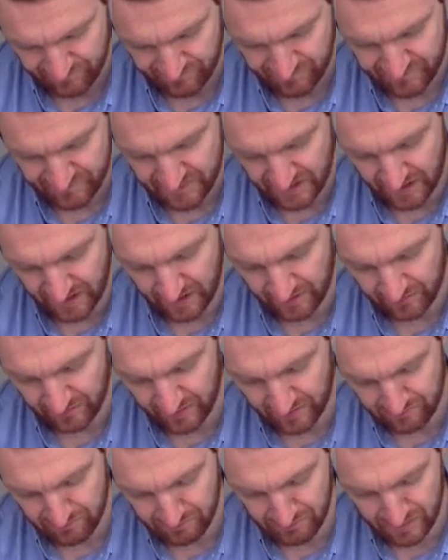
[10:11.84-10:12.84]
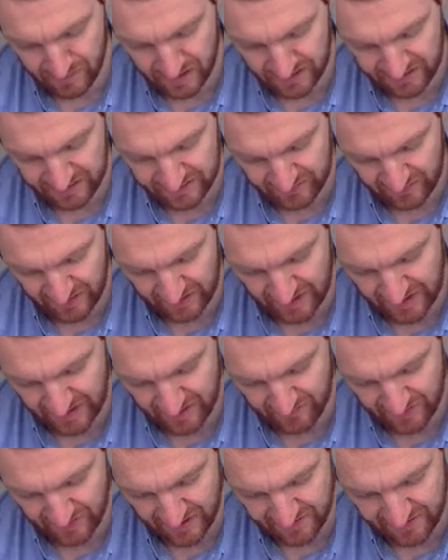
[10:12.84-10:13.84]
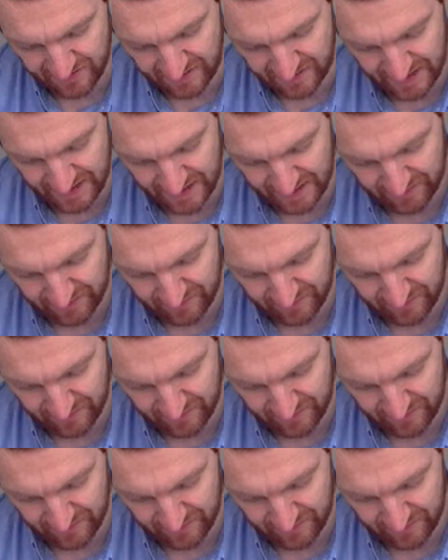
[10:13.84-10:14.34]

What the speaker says: and I'm going to multiply it by the length,